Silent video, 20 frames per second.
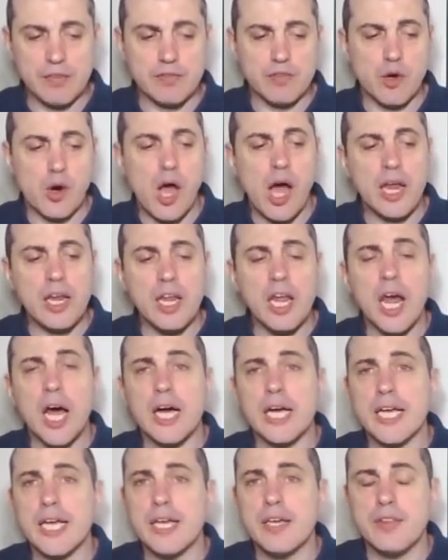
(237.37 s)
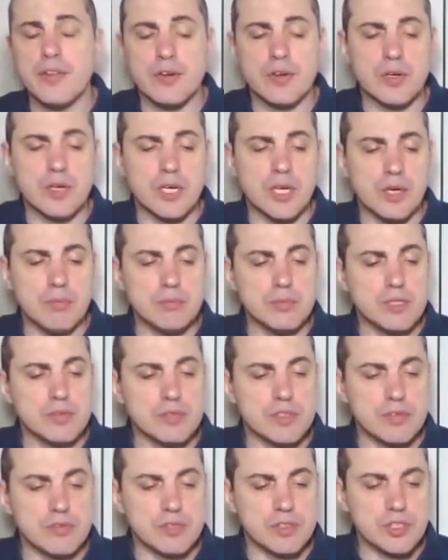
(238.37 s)
For unlocking, there are a number
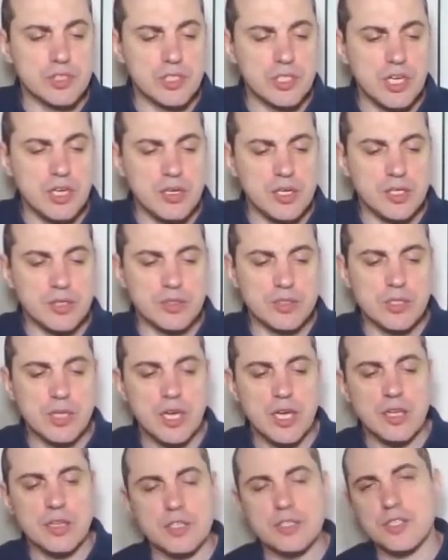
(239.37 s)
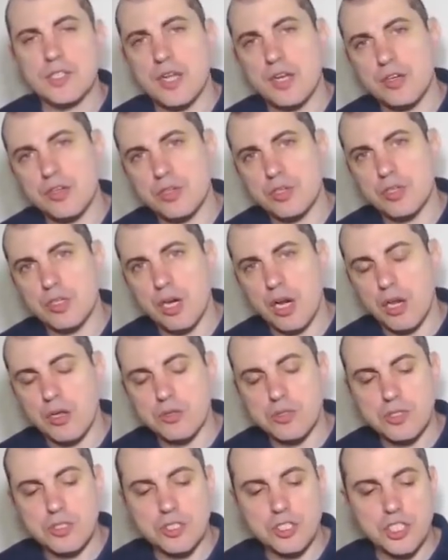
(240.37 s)
of different scenarios. The sender could
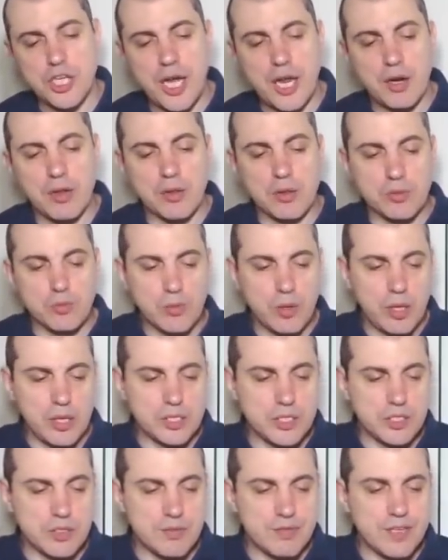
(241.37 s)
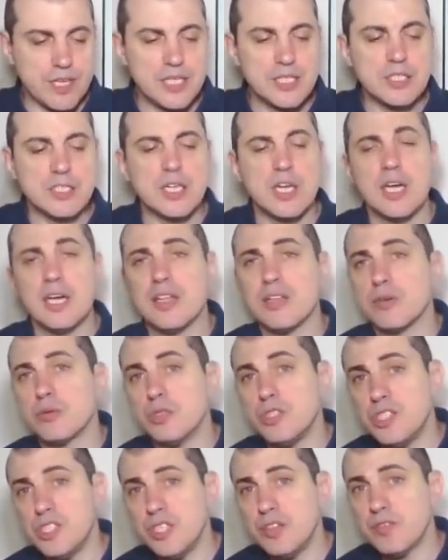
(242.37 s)
close the channel and release the funds, the
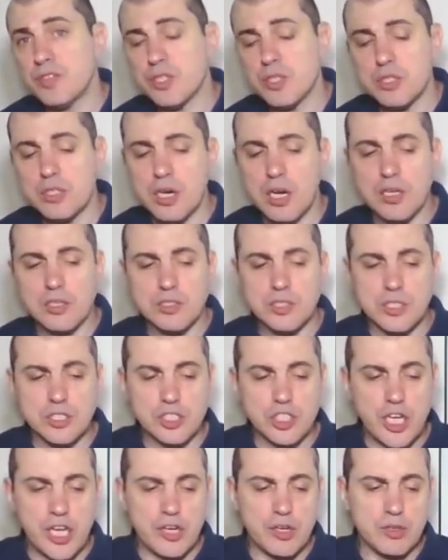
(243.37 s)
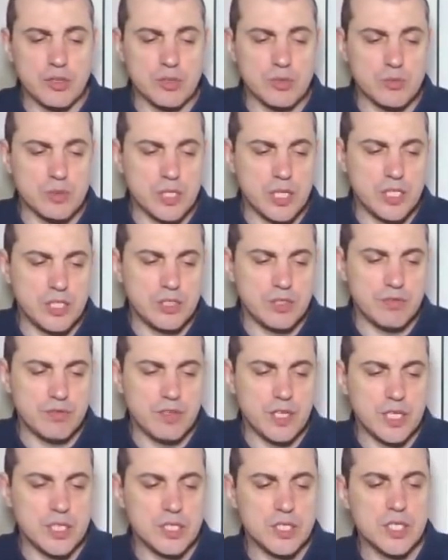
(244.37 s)
receiver could close the channel and release the
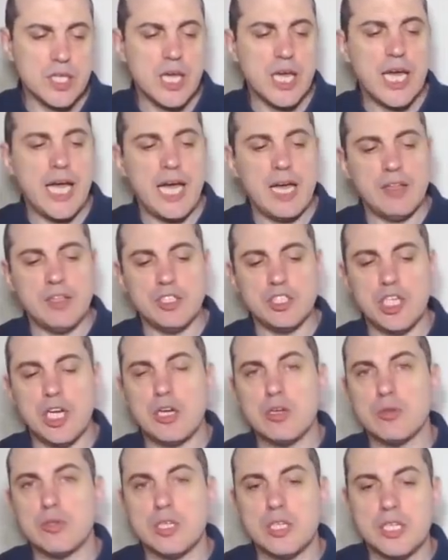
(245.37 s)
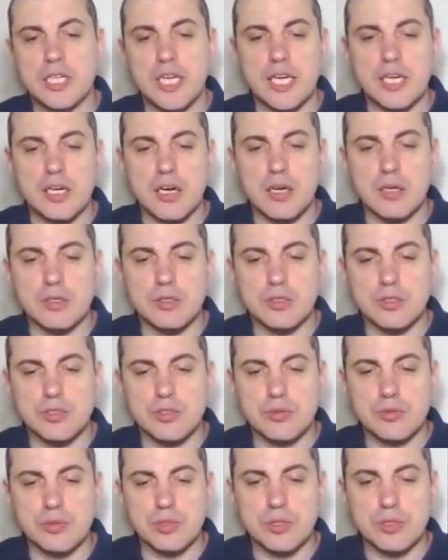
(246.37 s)
funds, and the channel could get closed
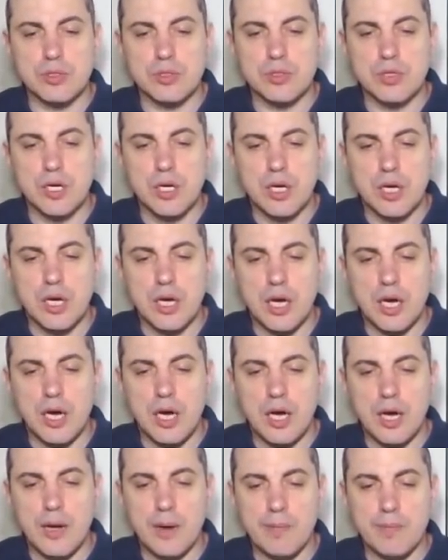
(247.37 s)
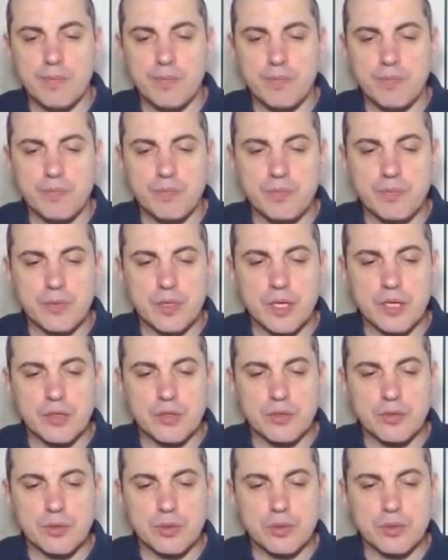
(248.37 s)
through, um,
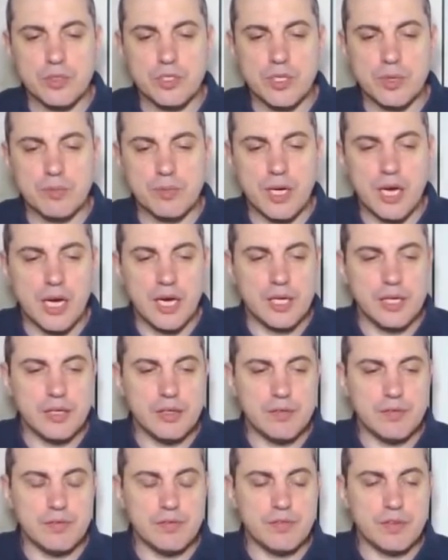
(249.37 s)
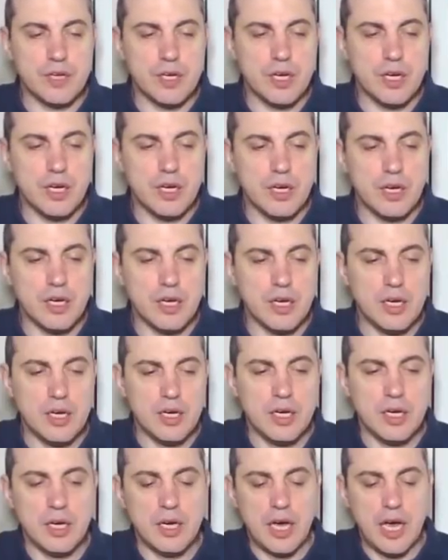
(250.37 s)
through some kind of
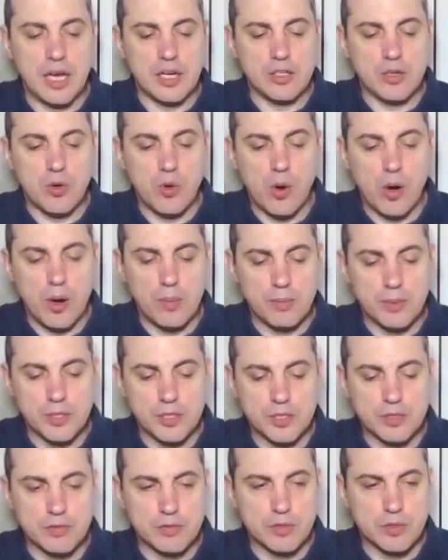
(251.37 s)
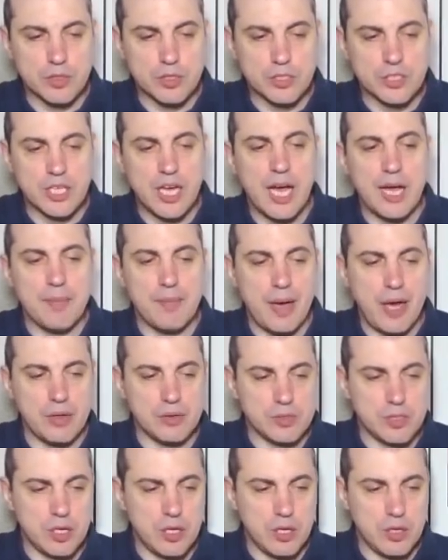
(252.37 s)
uh, uncooperative or
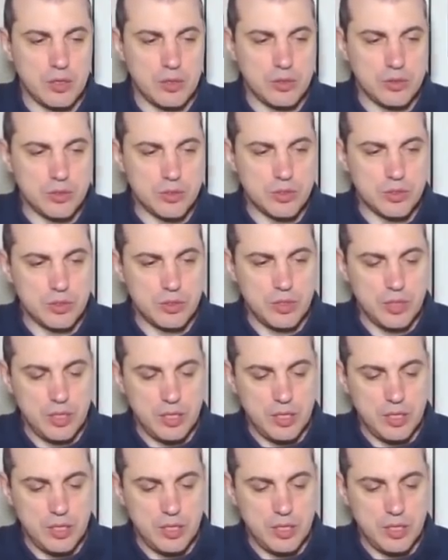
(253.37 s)
timeout close.